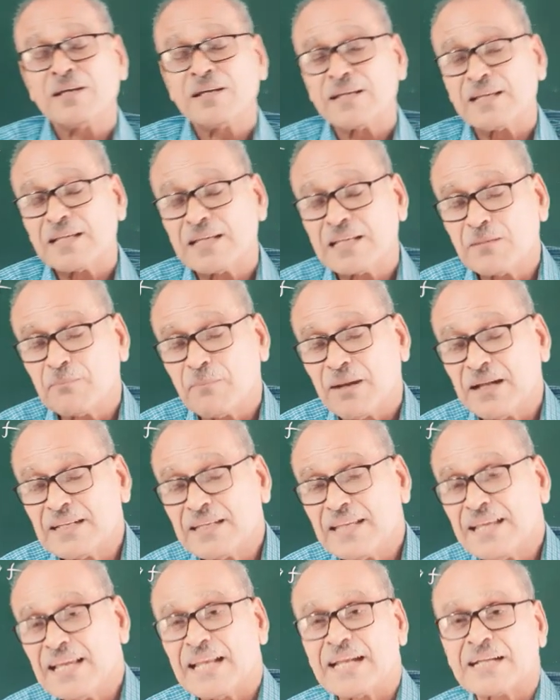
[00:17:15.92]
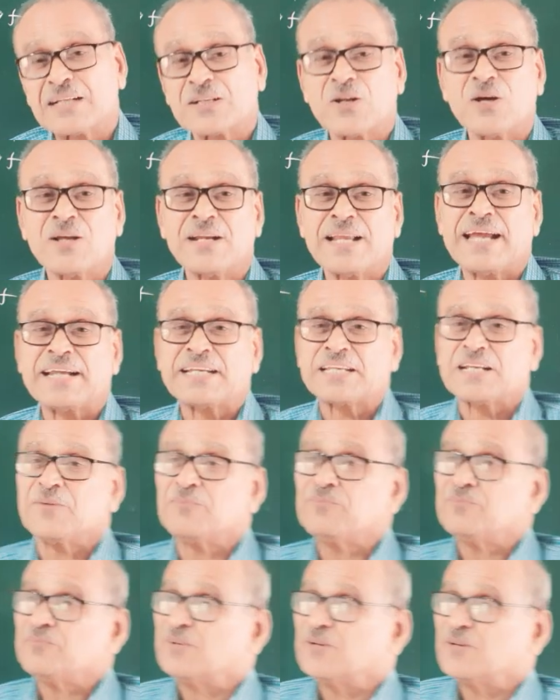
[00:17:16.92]
in multi-electron
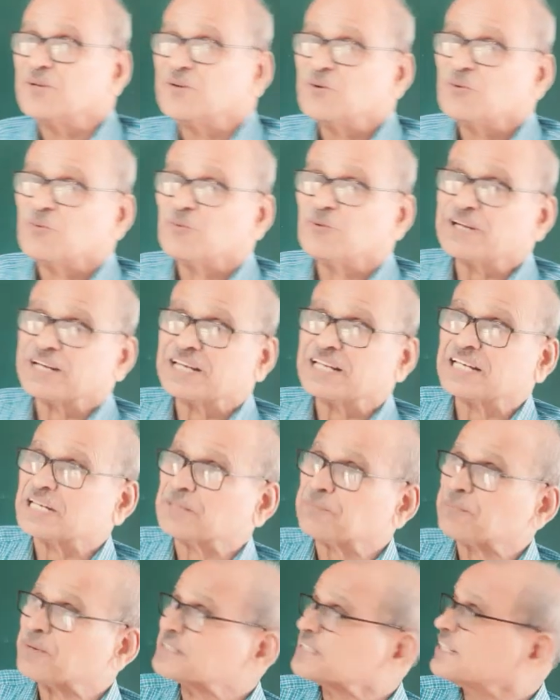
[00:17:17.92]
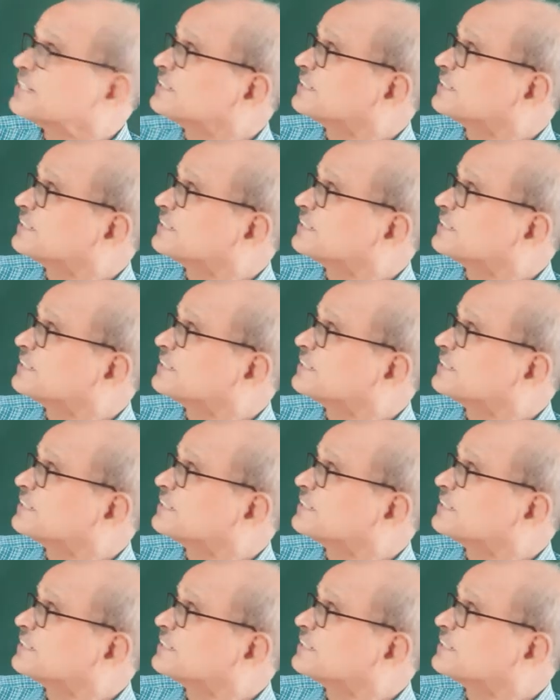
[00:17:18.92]
atom, we can represent